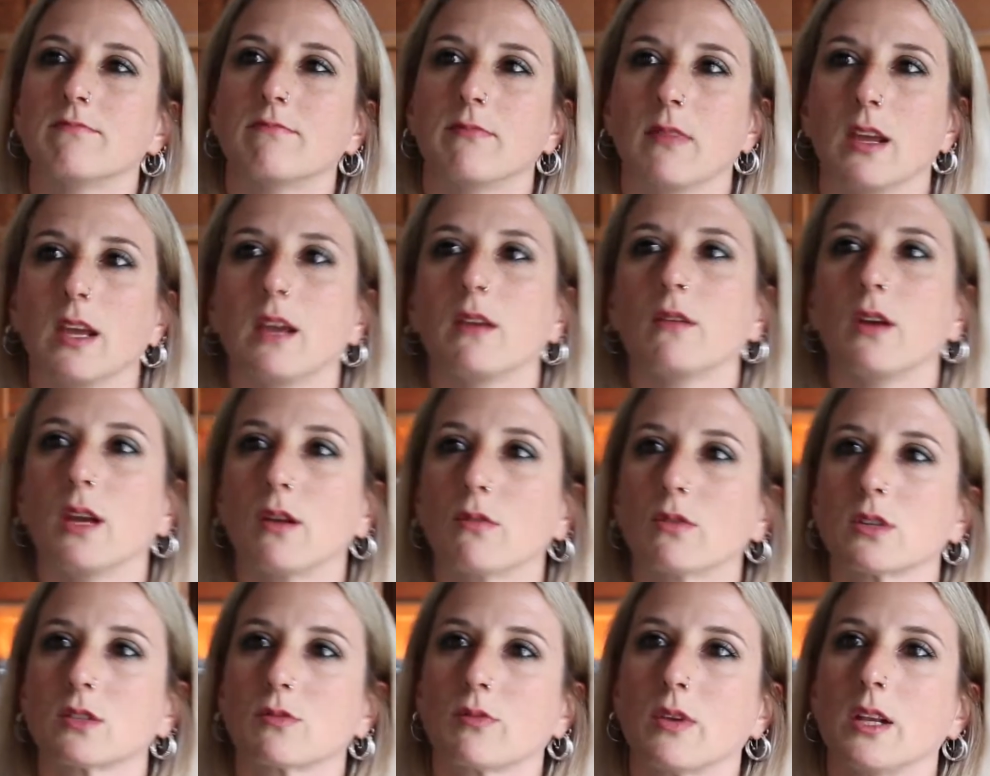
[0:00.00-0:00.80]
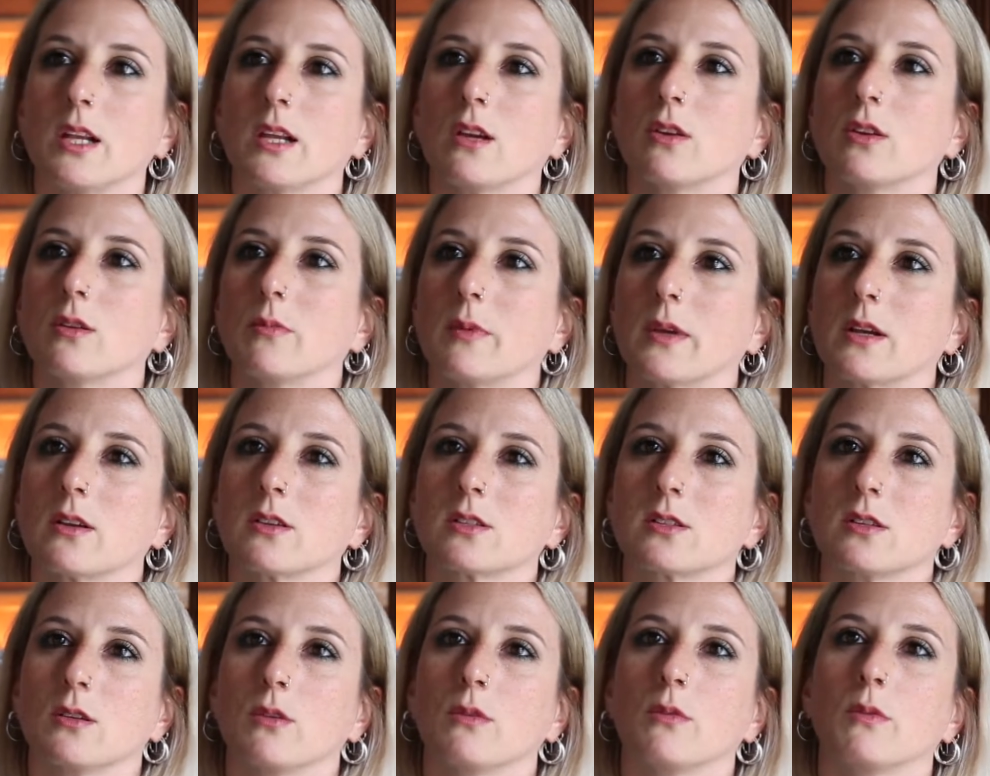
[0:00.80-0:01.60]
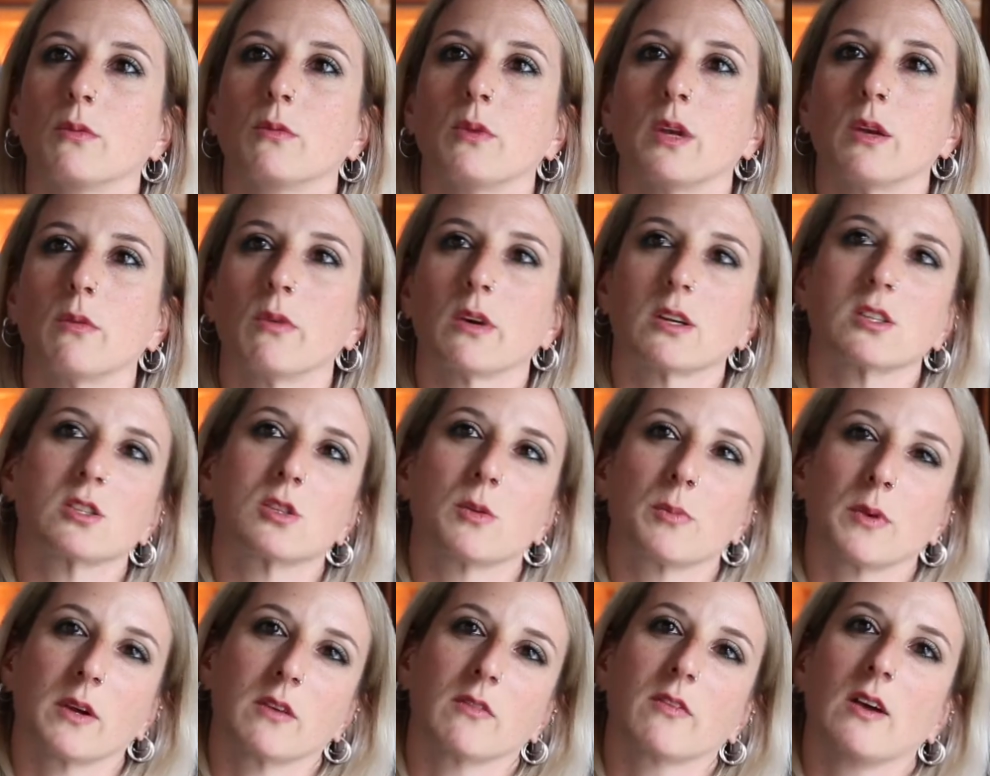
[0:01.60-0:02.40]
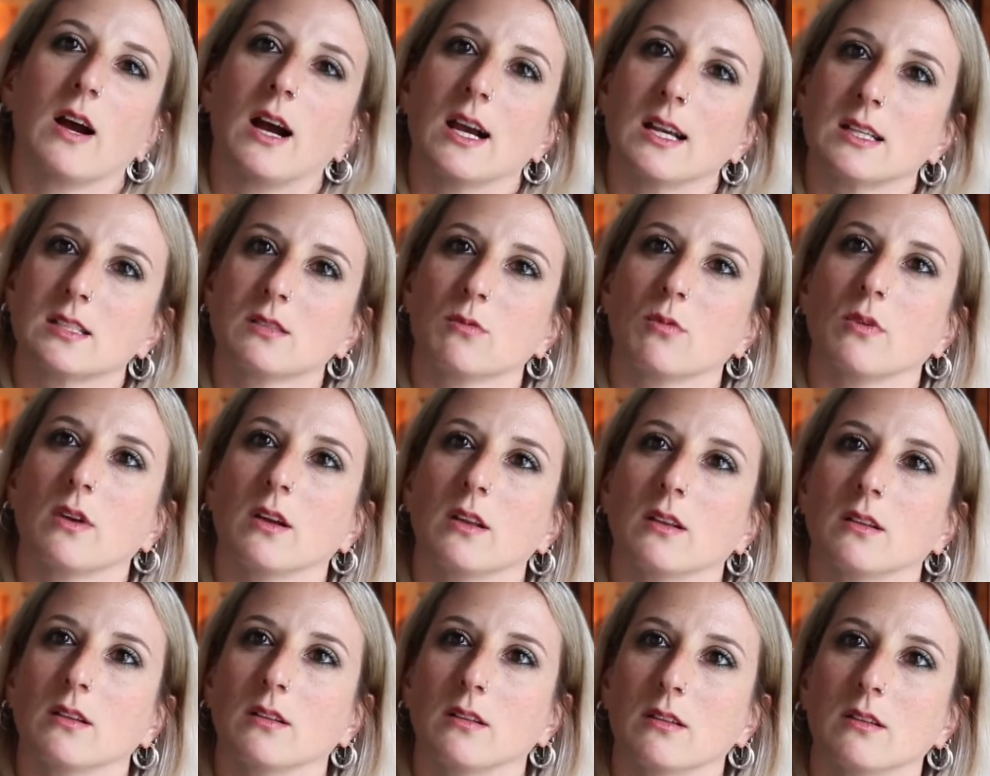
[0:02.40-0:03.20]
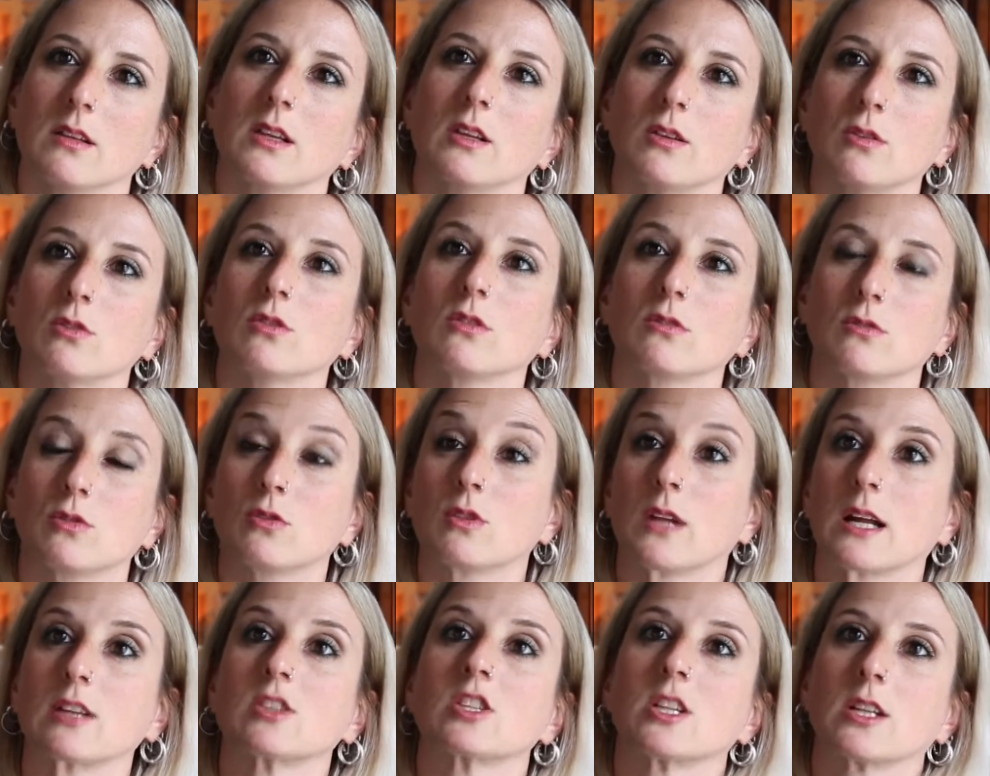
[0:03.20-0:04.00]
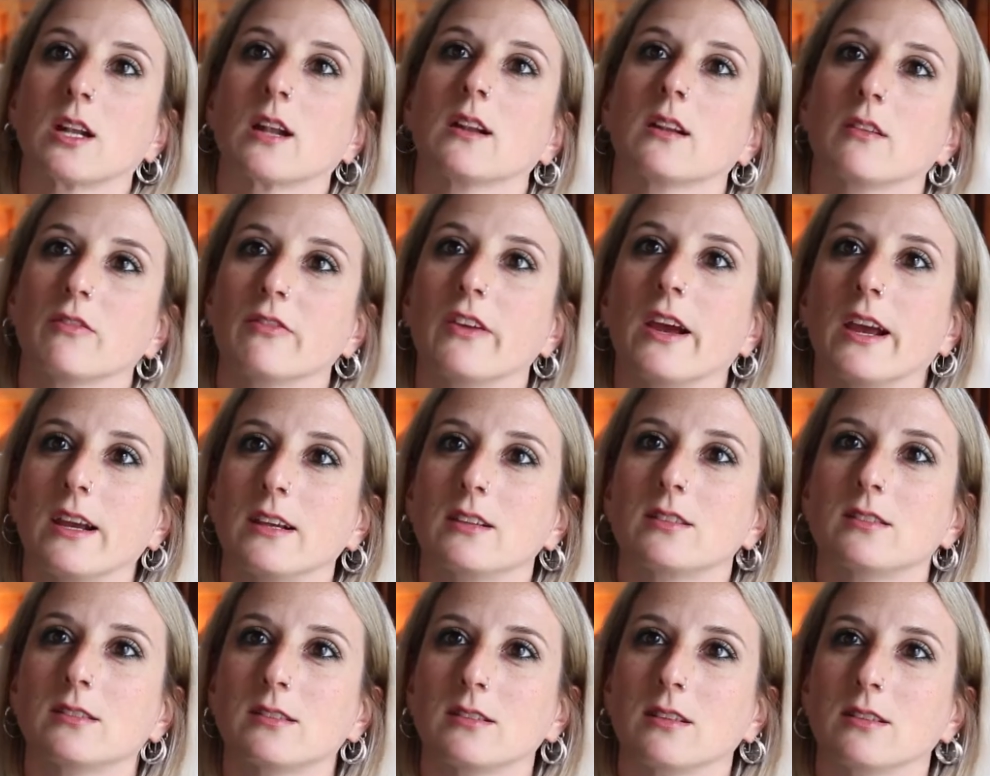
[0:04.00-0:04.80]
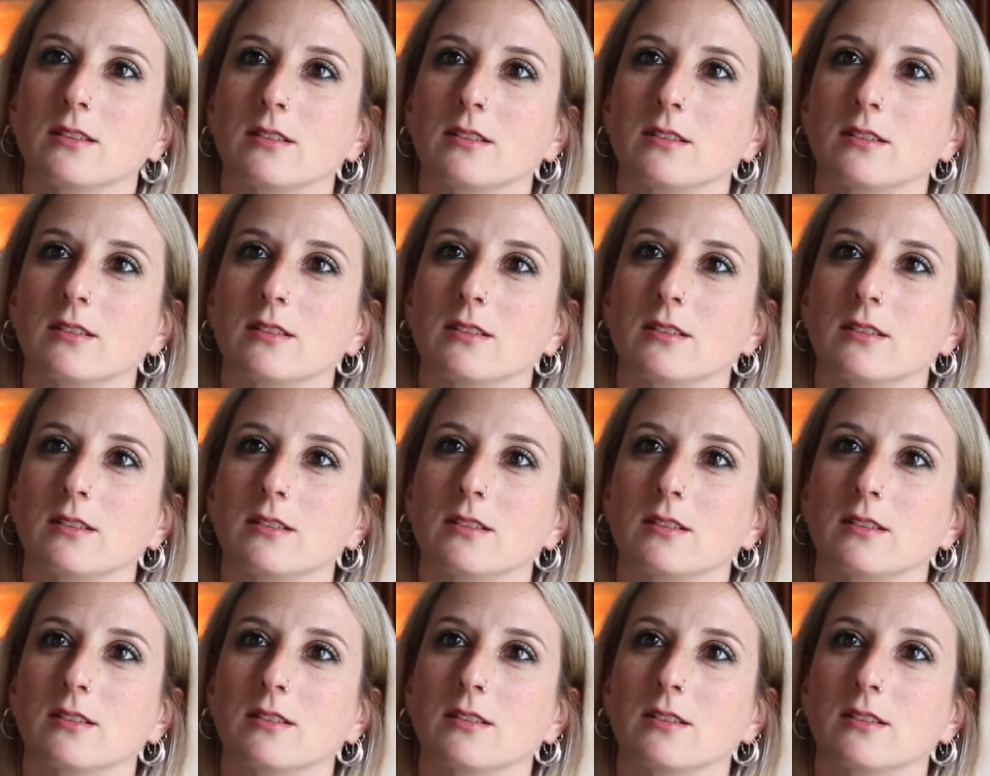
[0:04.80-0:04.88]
it was really good because we were supervised to touch another face.